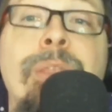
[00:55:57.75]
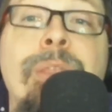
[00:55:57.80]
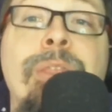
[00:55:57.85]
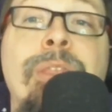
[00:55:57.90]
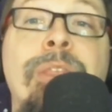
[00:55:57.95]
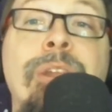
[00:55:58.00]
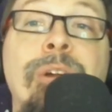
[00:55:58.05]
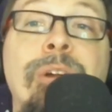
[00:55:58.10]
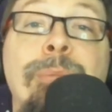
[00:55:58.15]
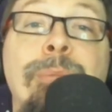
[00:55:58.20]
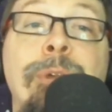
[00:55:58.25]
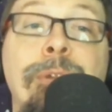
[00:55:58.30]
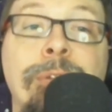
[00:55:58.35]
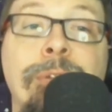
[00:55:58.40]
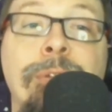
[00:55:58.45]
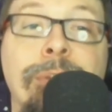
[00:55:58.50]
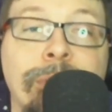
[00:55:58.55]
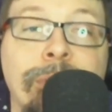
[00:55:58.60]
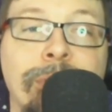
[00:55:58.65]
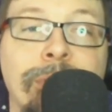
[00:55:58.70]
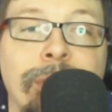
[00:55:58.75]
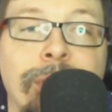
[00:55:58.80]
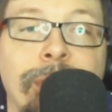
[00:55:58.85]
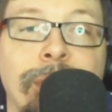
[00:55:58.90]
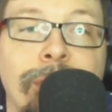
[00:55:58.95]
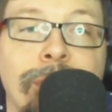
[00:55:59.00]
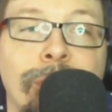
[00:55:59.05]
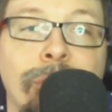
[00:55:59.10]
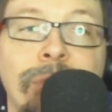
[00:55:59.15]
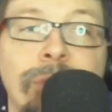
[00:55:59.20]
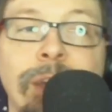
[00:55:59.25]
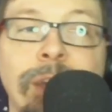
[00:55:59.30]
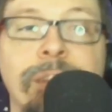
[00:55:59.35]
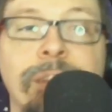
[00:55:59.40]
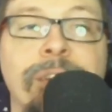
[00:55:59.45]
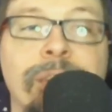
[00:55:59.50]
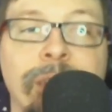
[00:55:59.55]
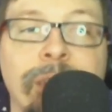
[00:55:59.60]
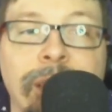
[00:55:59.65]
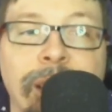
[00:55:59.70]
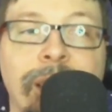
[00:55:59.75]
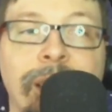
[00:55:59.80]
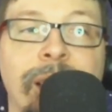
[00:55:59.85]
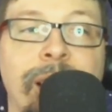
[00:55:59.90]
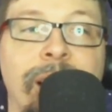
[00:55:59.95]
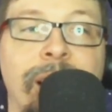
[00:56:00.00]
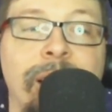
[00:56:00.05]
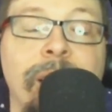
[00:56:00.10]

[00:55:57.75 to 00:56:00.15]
They're mutants. So technically,